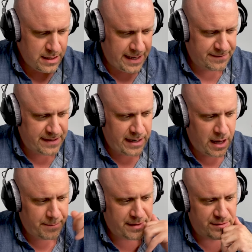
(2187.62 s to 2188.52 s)
Anthony
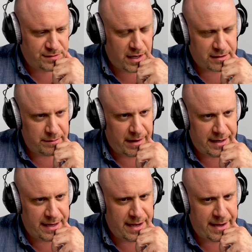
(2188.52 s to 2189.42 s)
Hopkins talked about,
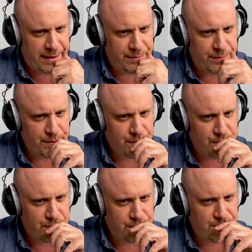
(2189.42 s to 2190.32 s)
I
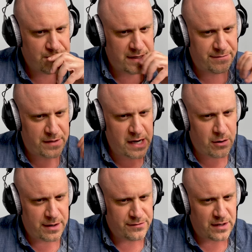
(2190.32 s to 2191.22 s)
did a video
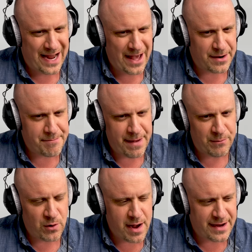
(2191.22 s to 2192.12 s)
on sort of how to
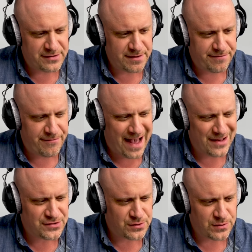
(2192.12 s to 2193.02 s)
memorize
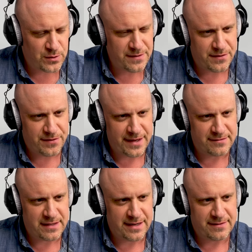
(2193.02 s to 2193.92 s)
faster. And one of the
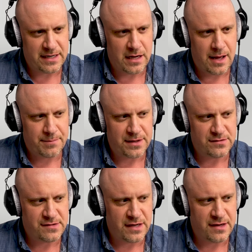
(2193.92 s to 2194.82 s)
things that Anthony
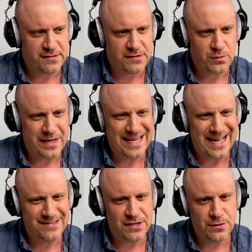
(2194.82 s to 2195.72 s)
Hopkins does is when he
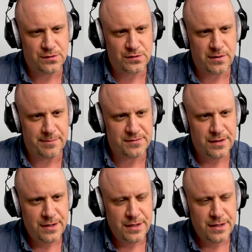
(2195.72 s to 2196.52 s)
gets a new script,